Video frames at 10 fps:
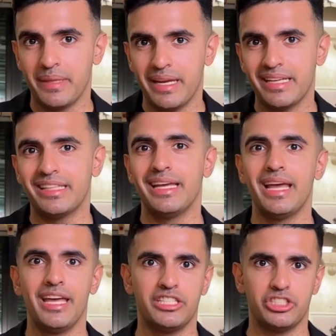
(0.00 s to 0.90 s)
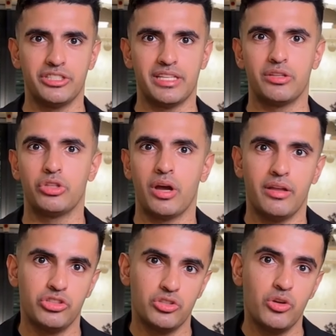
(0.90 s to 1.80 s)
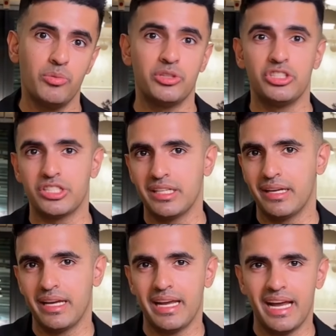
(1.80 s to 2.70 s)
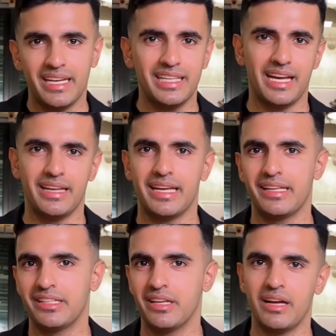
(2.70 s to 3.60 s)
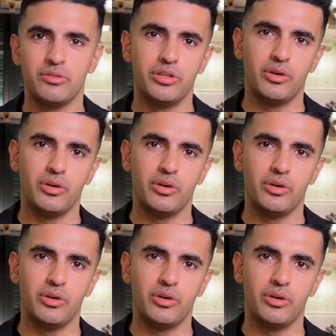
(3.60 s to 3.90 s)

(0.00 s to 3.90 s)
It's an agent that runs on your machine and can interact with